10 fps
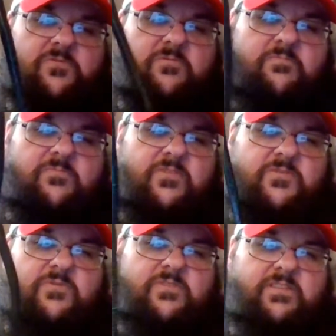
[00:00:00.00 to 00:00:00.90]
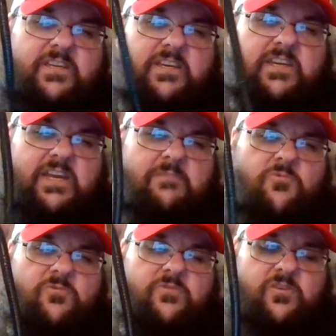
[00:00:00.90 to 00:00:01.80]
worm, which was a
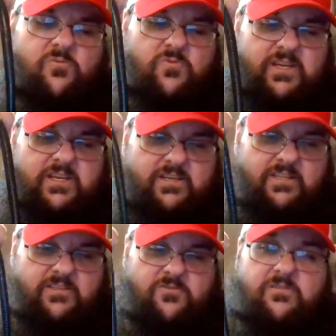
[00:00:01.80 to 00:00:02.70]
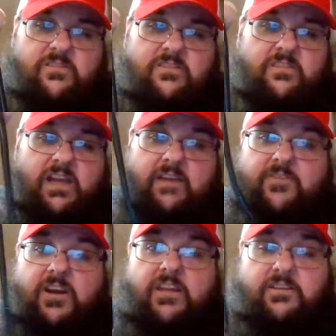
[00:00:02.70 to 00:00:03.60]
emerald green color. I've
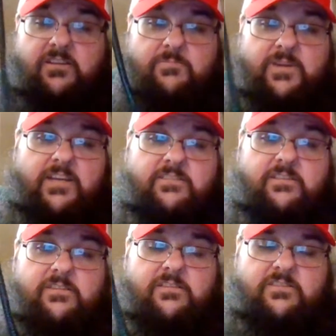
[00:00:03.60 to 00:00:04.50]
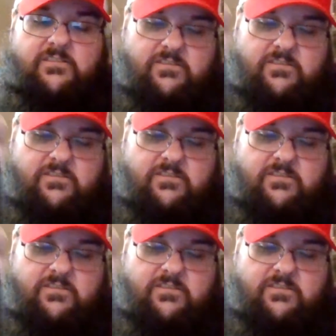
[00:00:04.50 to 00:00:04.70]
caught a ton of bass on this.